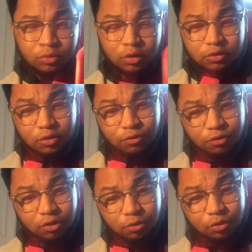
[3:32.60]
is
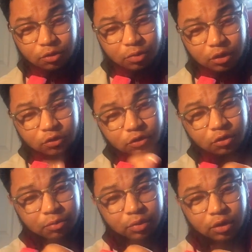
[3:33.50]
interfering with the
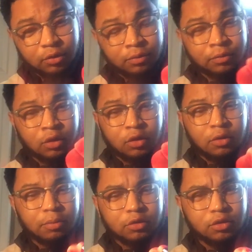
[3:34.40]
picture, but
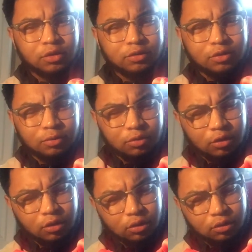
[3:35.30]
basically the same
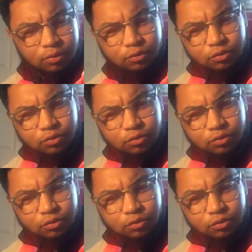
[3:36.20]
thing.